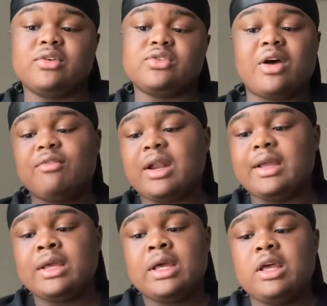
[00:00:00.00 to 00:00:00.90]
So I feel like
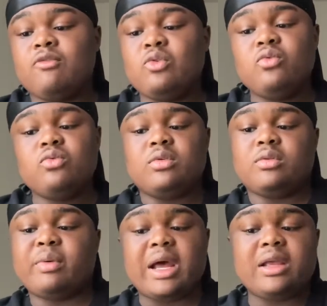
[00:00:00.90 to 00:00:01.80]
if you
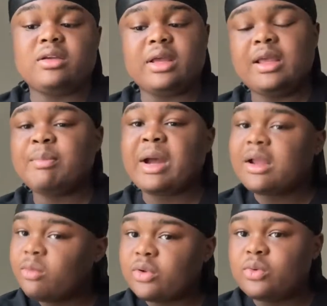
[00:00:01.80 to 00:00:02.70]

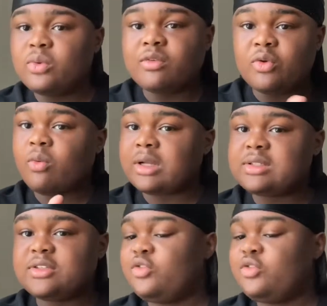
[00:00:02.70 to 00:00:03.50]
if you watching this,